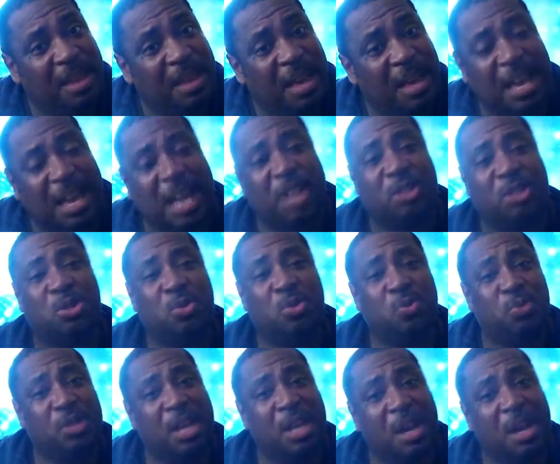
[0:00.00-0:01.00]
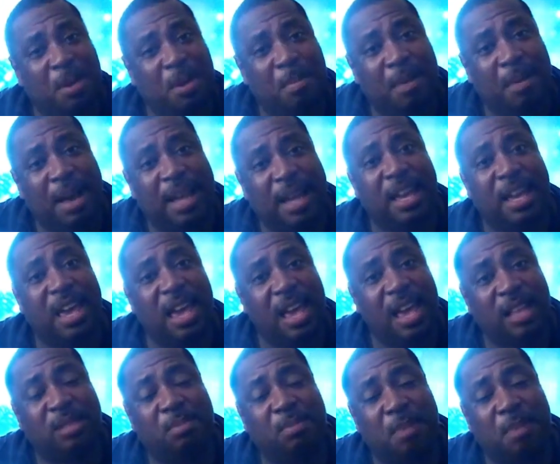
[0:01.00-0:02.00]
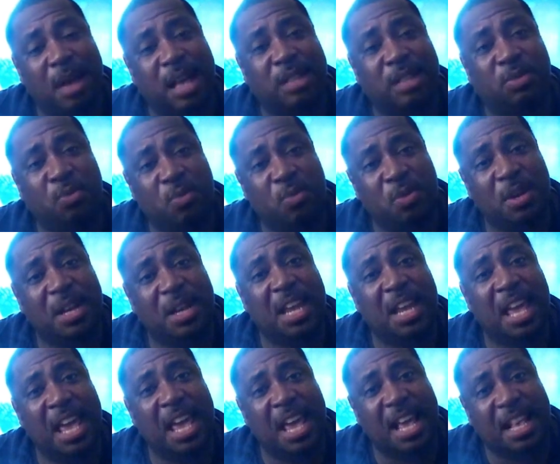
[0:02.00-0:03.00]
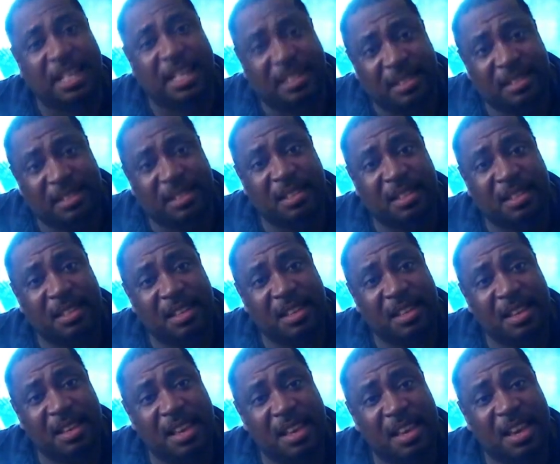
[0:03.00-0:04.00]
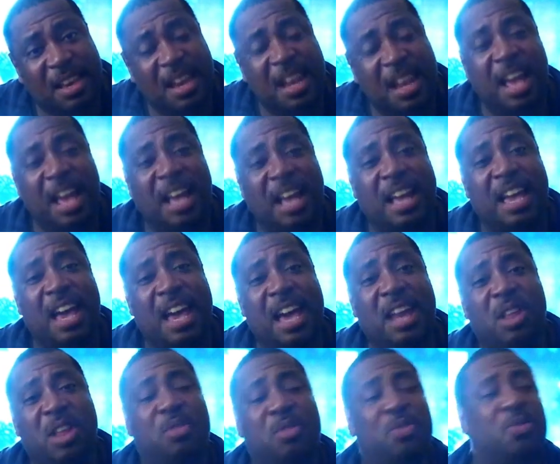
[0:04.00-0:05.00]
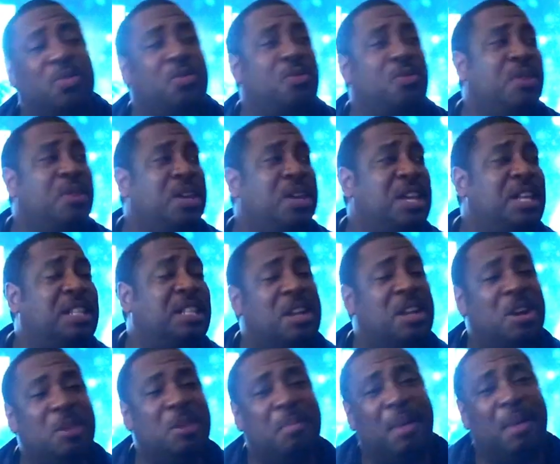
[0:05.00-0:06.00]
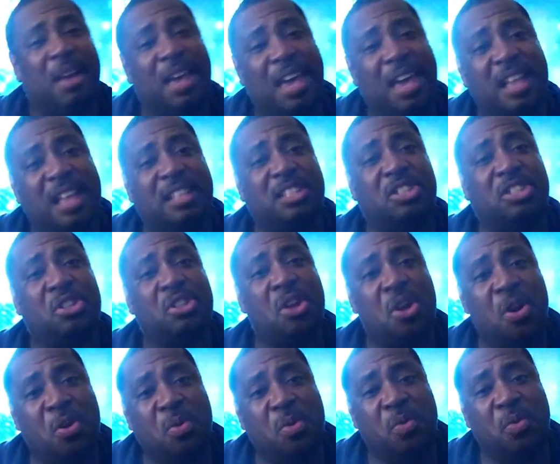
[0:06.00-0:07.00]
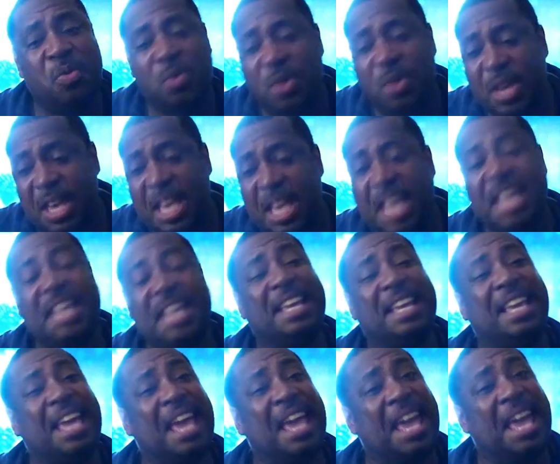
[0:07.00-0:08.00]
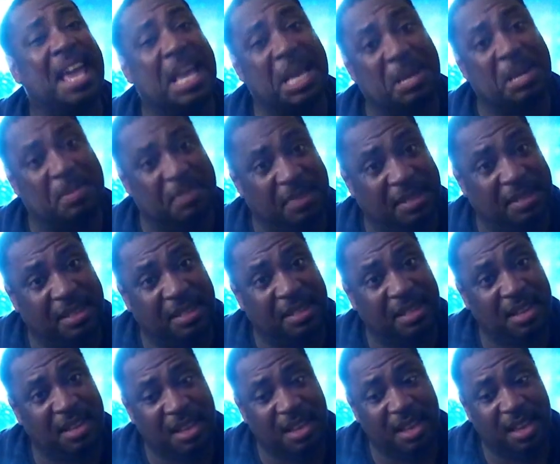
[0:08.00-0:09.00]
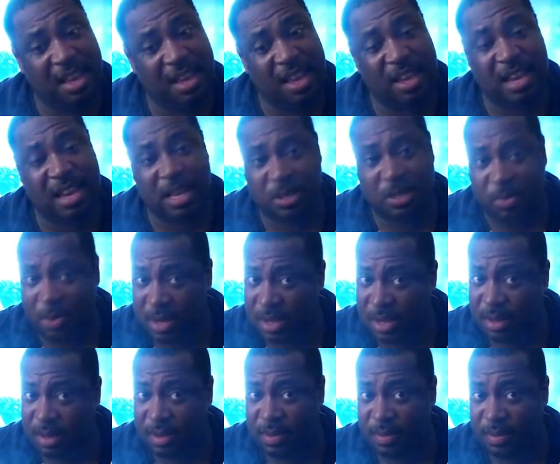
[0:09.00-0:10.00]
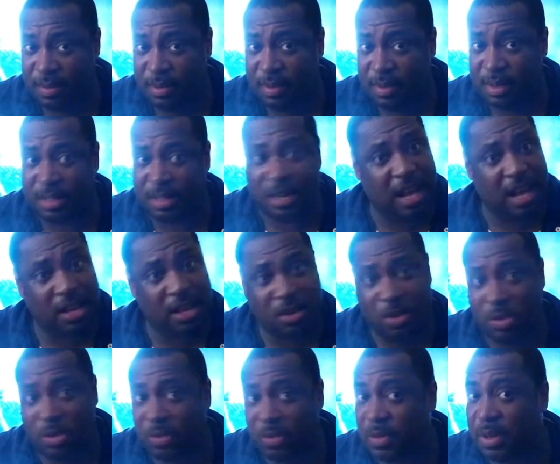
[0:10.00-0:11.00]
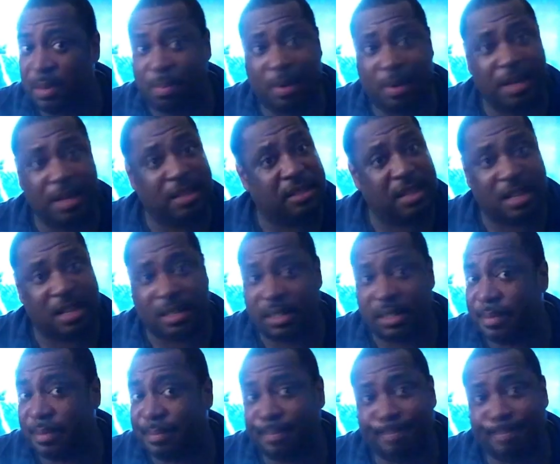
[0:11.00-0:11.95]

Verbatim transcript: I got a 2 terabyte Xbox One S, and I got a 3 terabyte external games. And guess what? It's not used for the PlayStation.